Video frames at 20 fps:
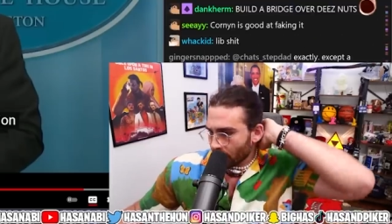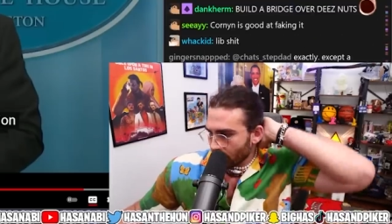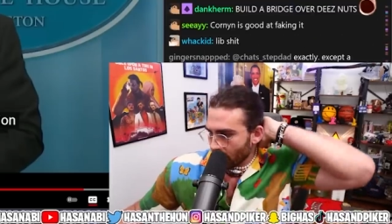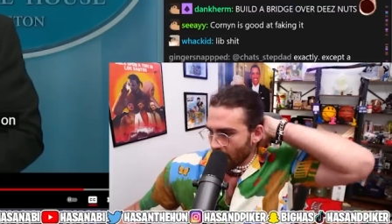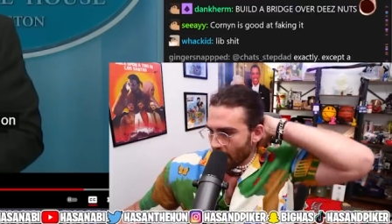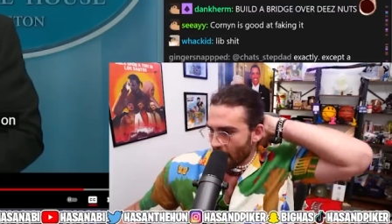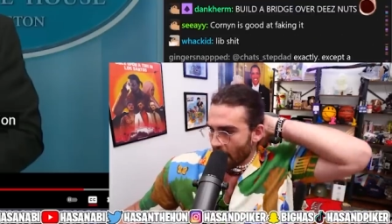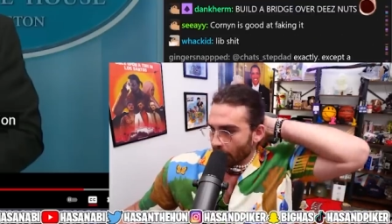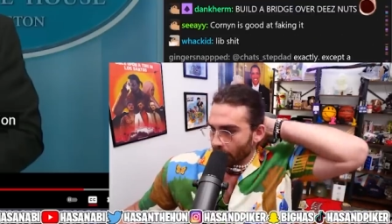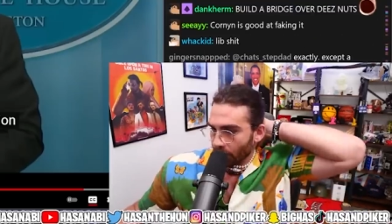
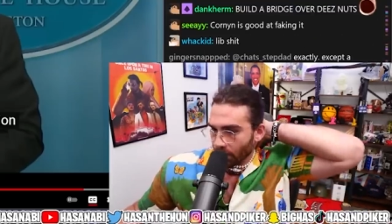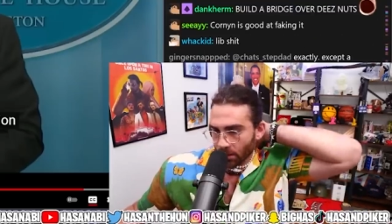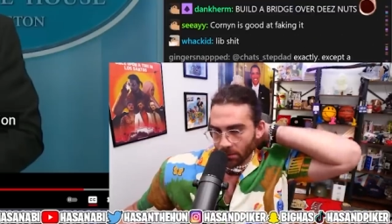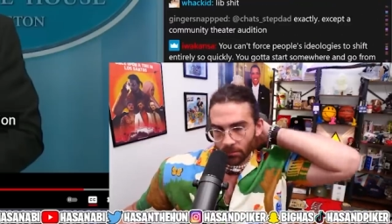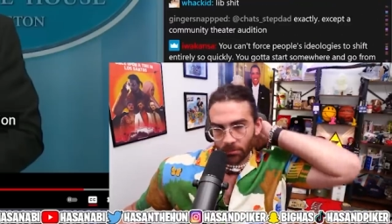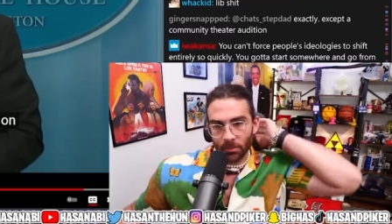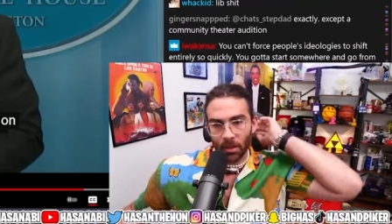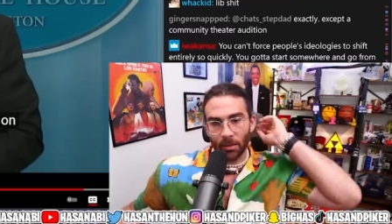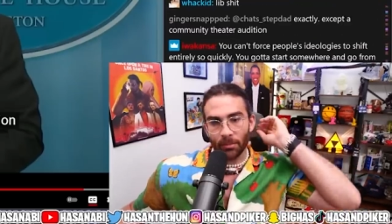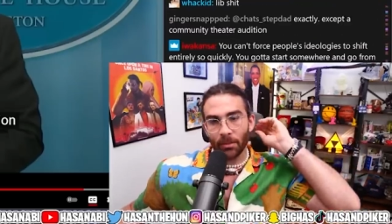Yeah, I'm
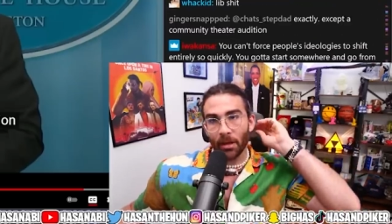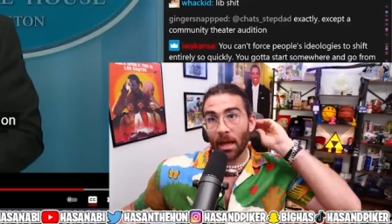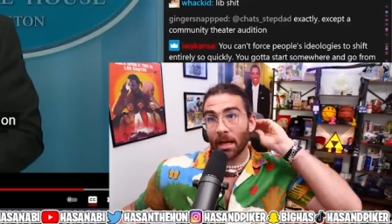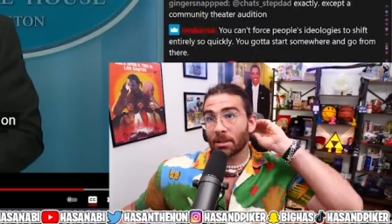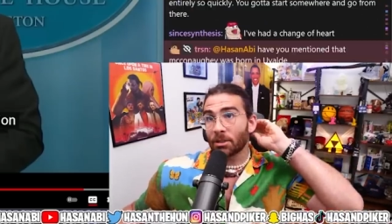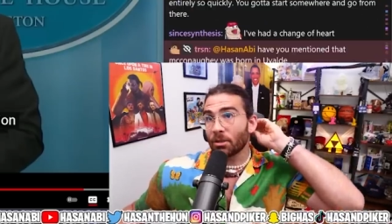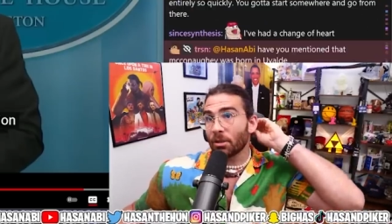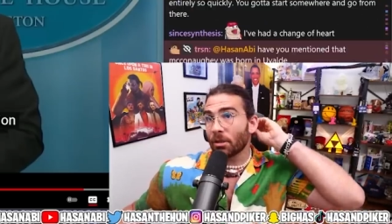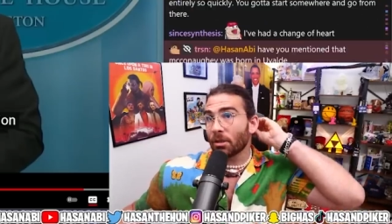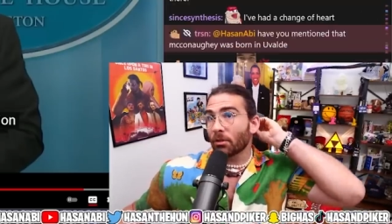gonna, I'm
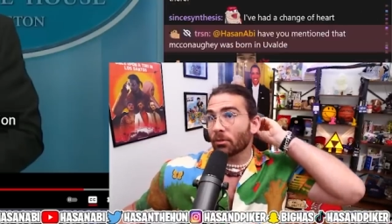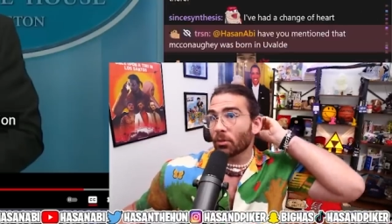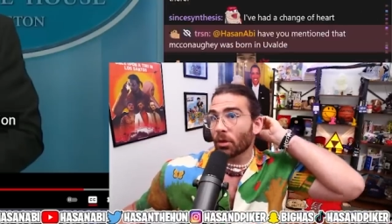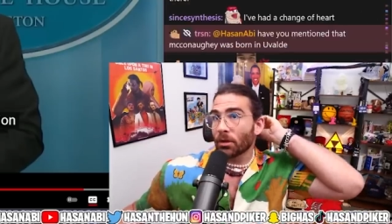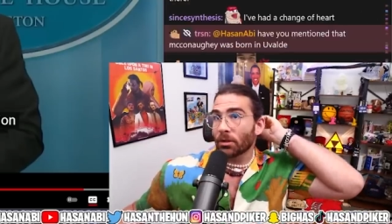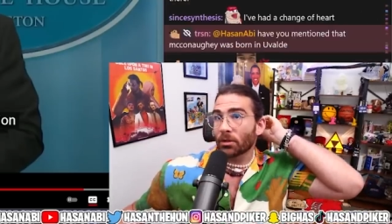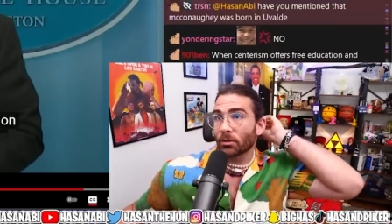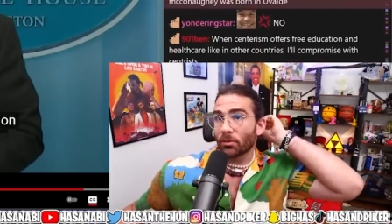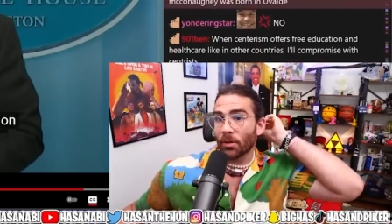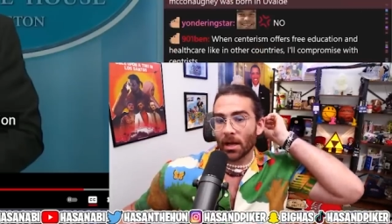actually gonna
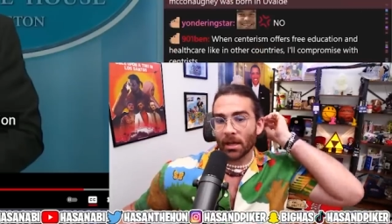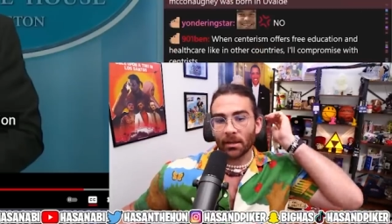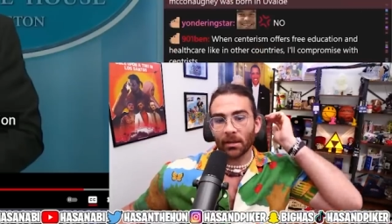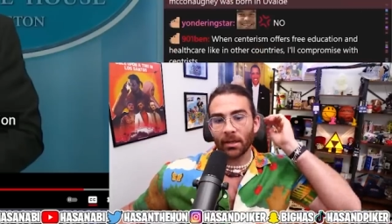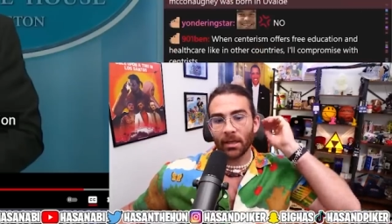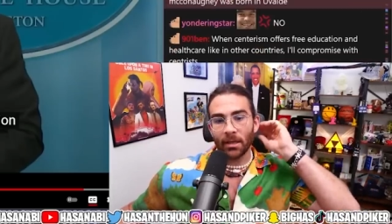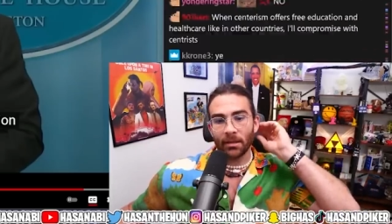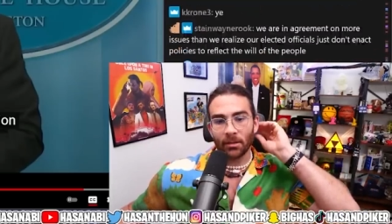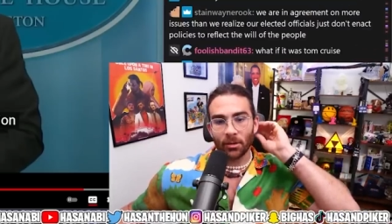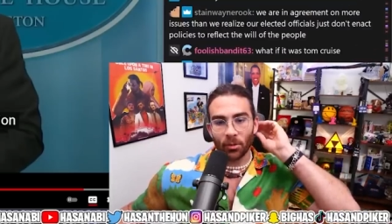run
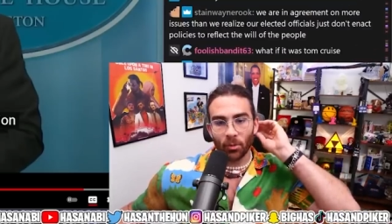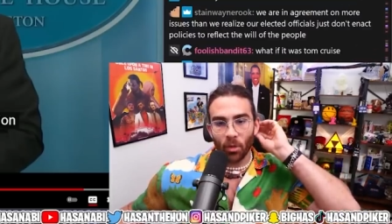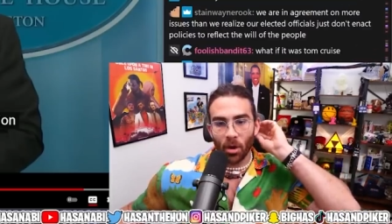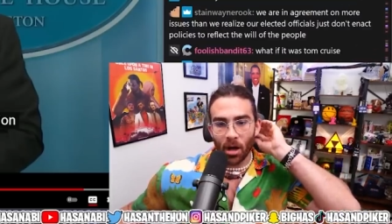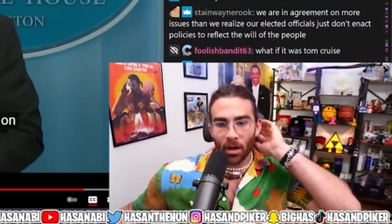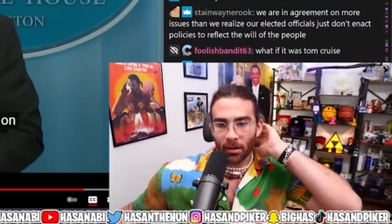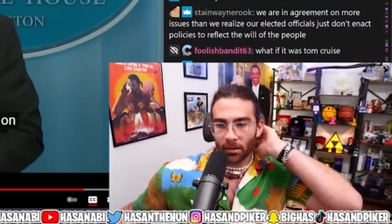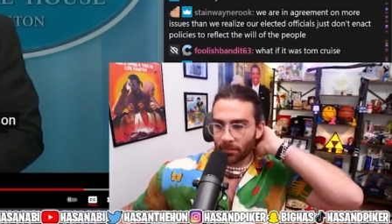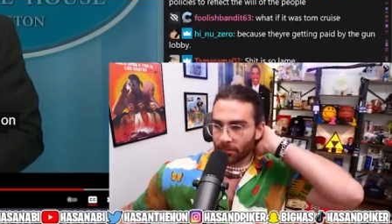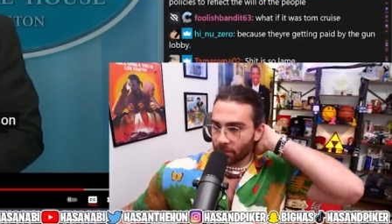directly into the
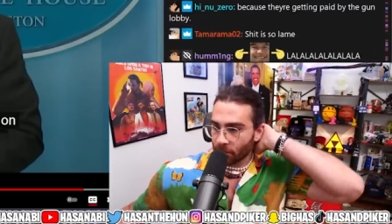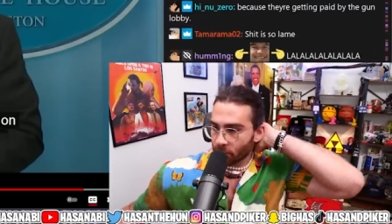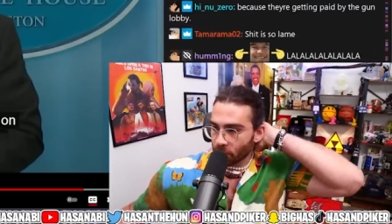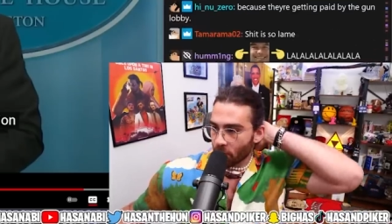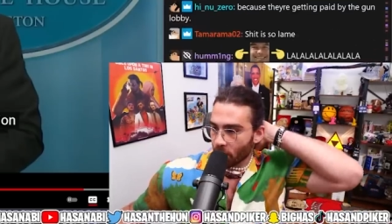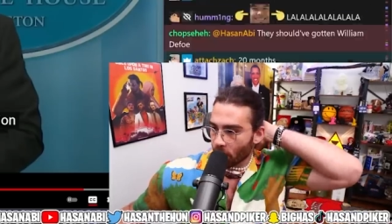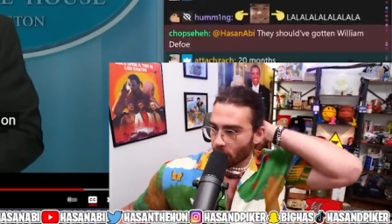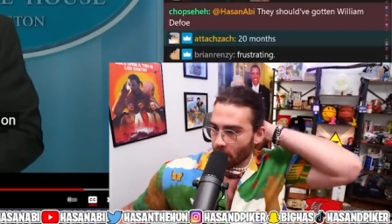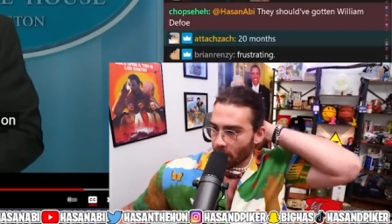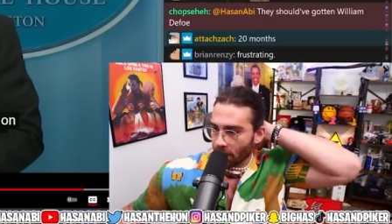water. There's
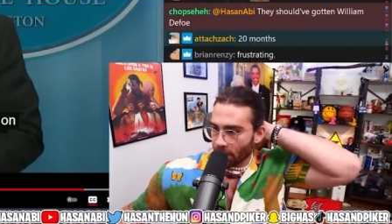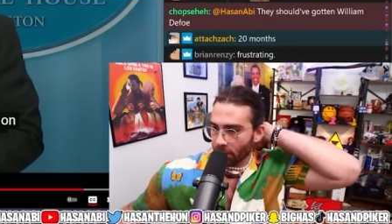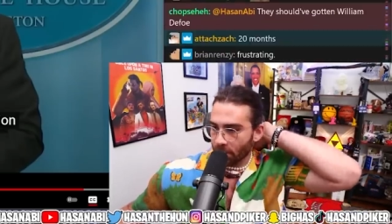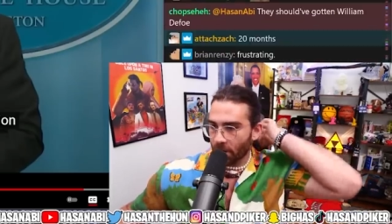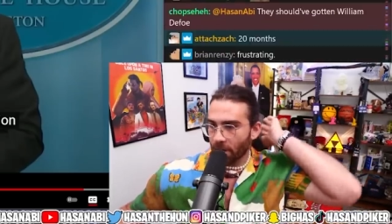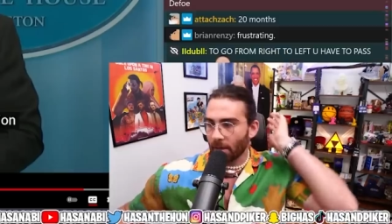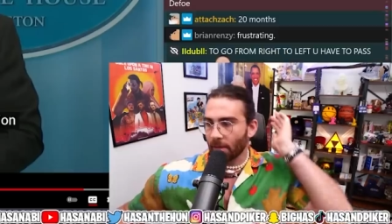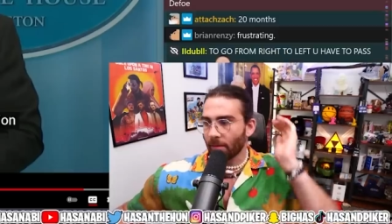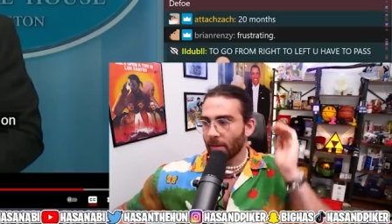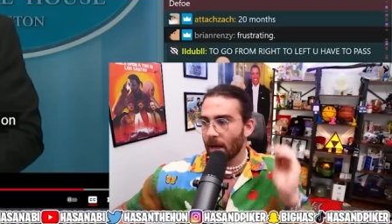no water
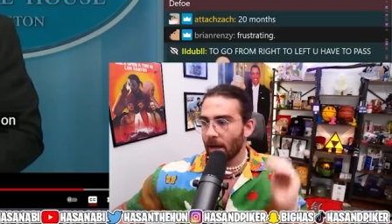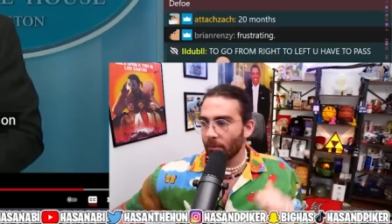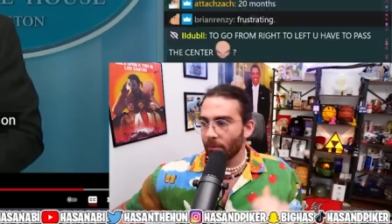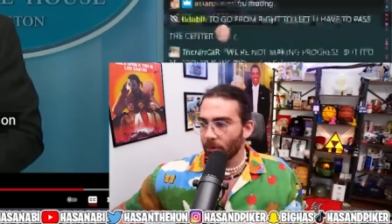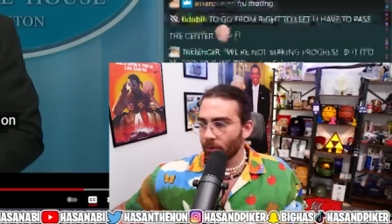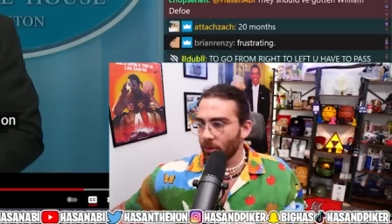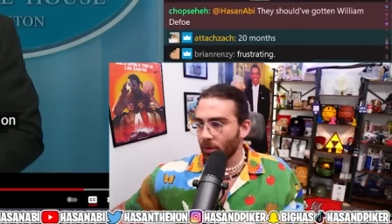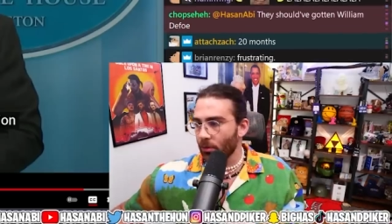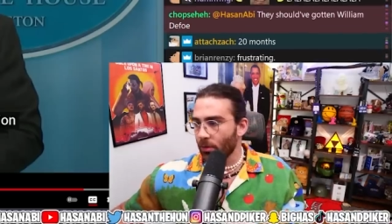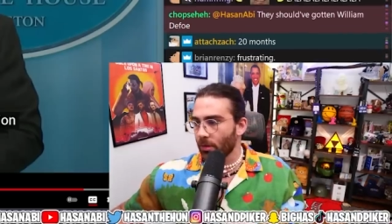there. I will
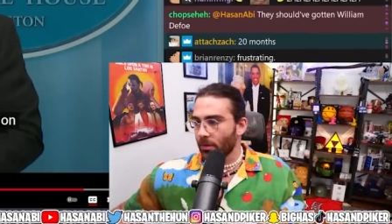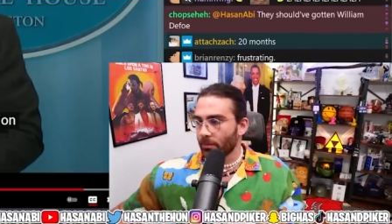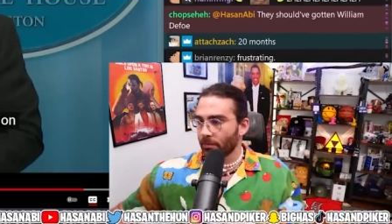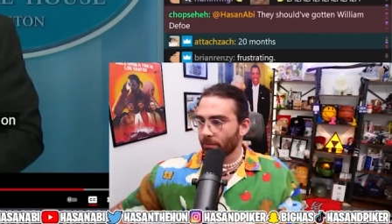do it.